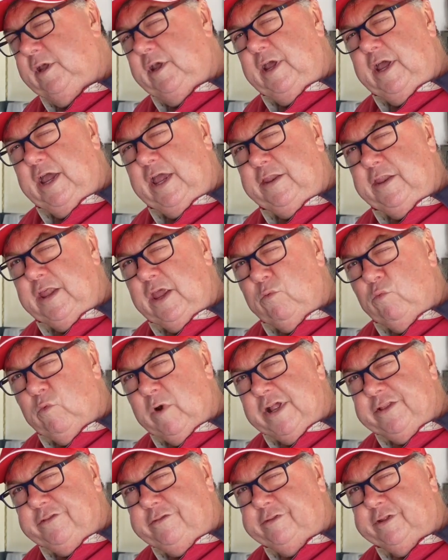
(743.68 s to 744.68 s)
And then
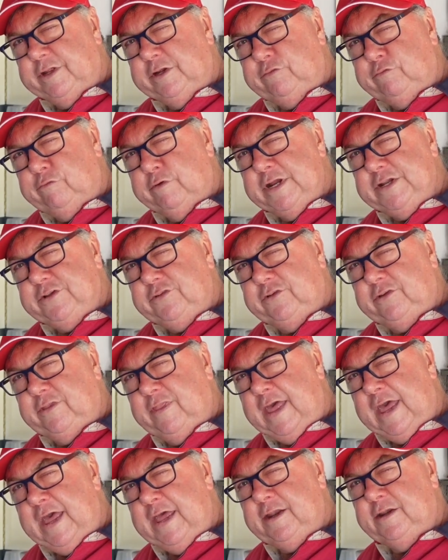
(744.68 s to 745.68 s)
once it reached
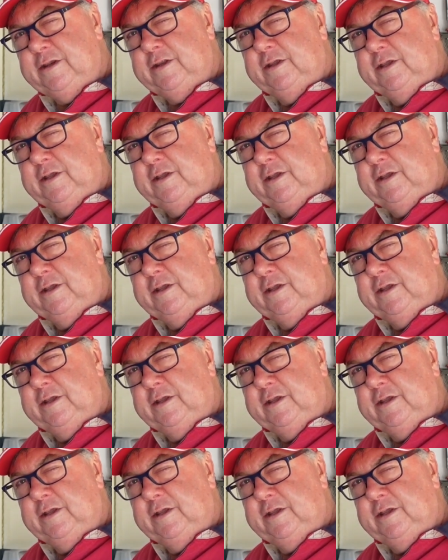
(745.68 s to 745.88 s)
that